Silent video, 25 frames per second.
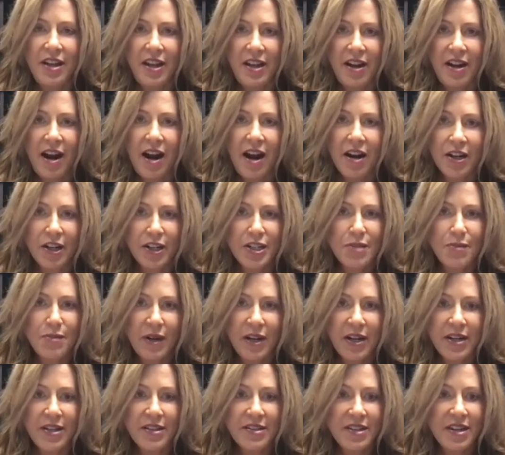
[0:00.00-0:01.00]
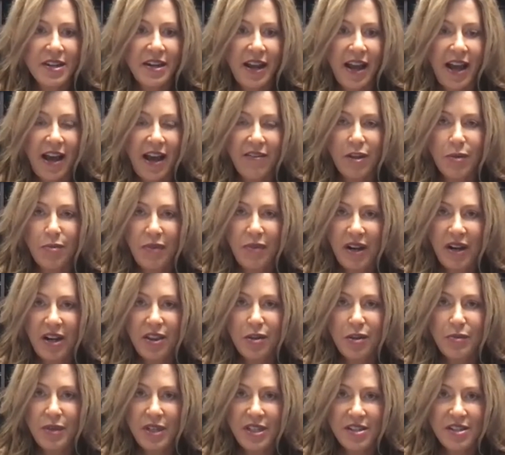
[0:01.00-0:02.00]
in our experience and having been
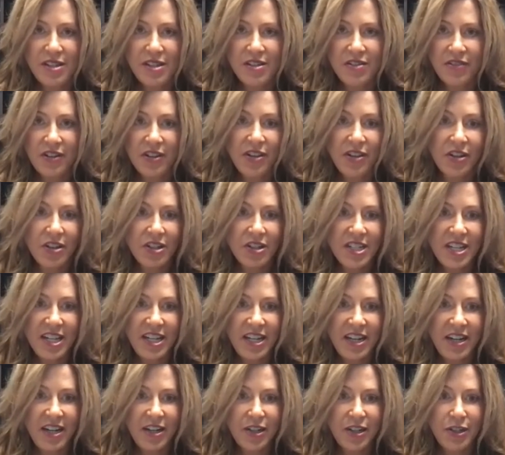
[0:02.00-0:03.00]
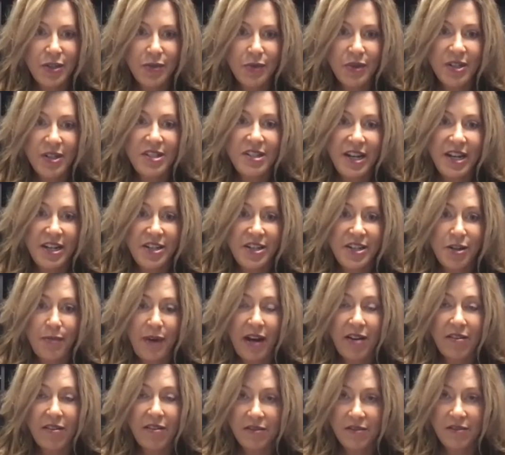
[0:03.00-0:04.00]
in the business for 13 years. We stage
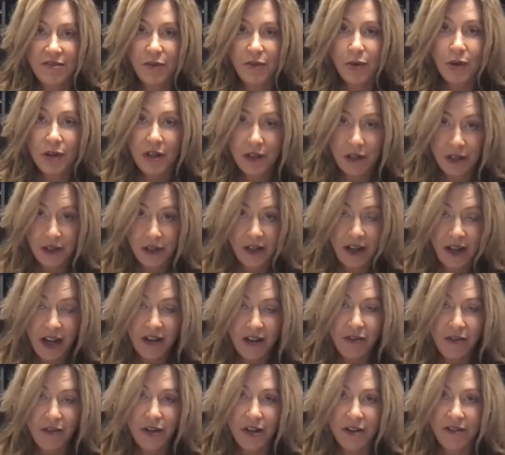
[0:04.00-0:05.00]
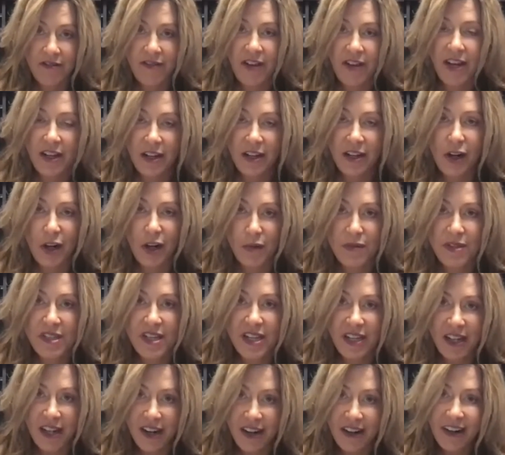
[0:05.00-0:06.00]
about 400 vacant homes
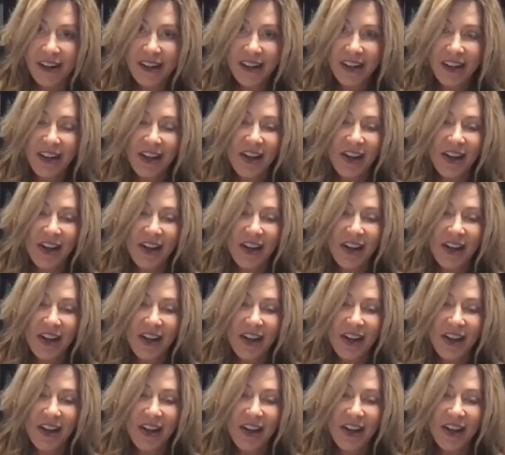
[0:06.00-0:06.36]
a year.